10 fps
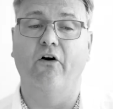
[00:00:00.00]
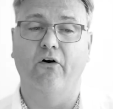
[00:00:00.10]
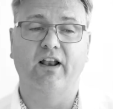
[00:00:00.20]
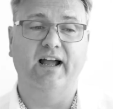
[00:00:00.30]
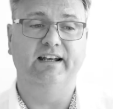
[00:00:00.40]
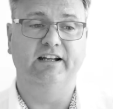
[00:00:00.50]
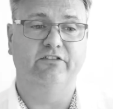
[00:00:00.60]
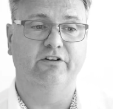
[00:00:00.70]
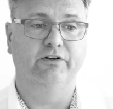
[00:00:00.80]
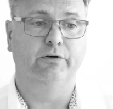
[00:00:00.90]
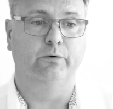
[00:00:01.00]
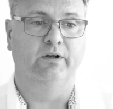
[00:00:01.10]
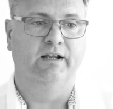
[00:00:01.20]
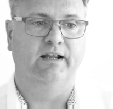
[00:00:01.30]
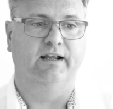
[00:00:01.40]
All I need to do
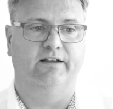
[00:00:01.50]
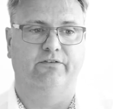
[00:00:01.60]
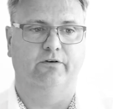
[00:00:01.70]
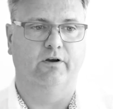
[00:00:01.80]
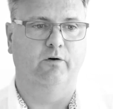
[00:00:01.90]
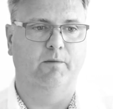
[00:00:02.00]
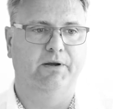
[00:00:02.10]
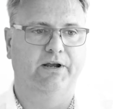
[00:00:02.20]
is to go up